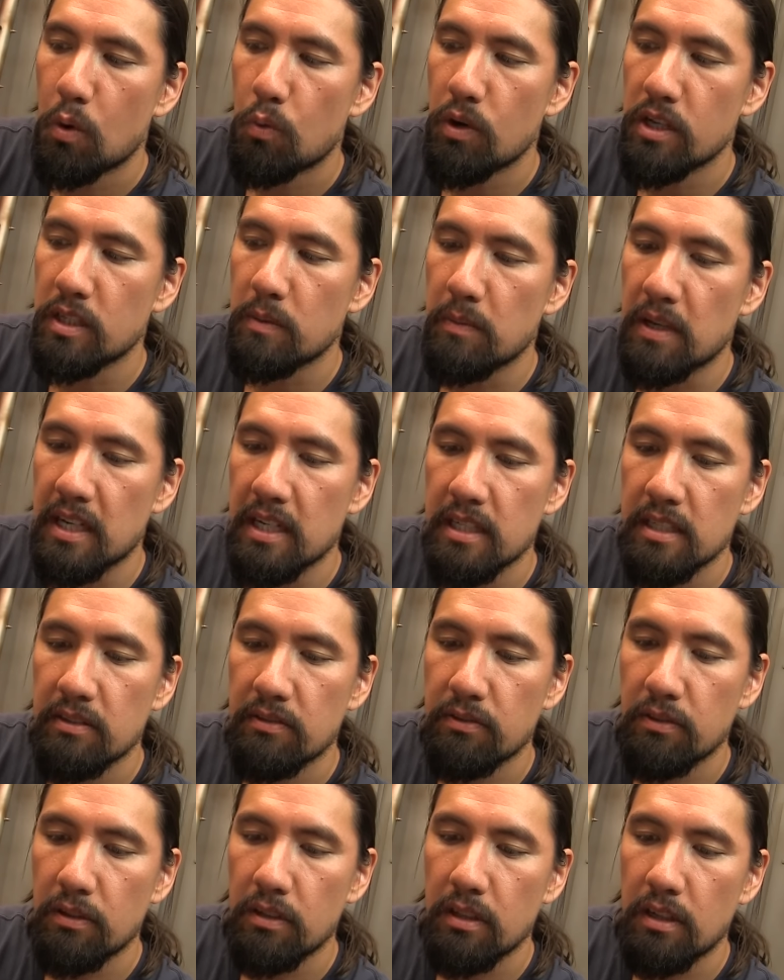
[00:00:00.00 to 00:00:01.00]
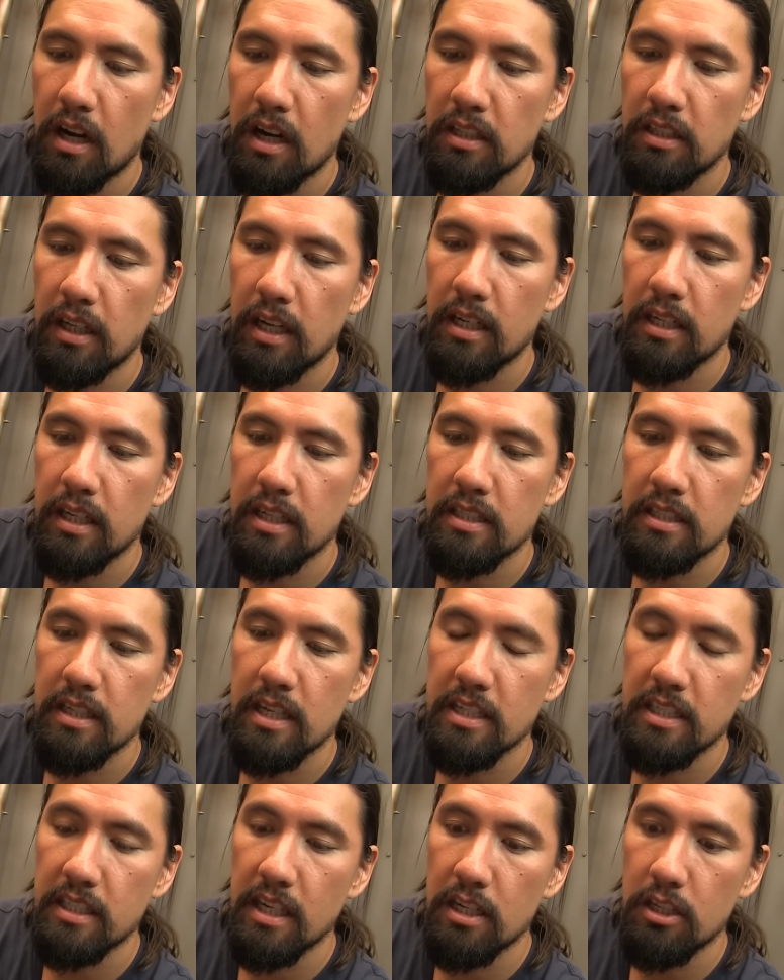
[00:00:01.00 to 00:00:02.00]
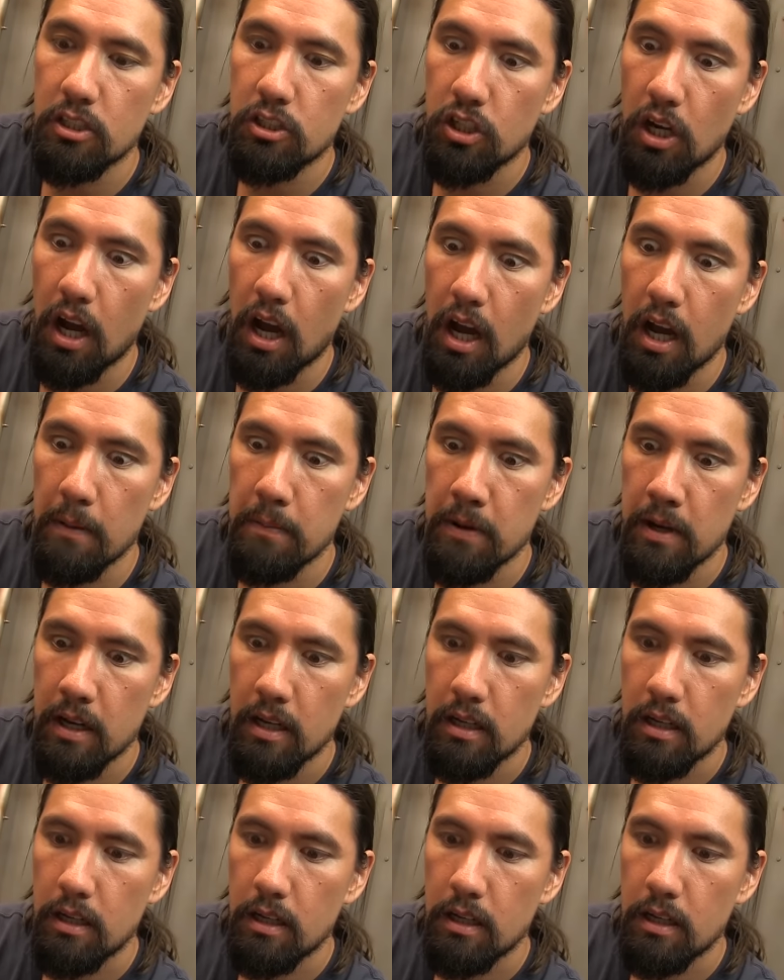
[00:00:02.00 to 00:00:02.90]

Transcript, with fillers: resumes for an online assistant job,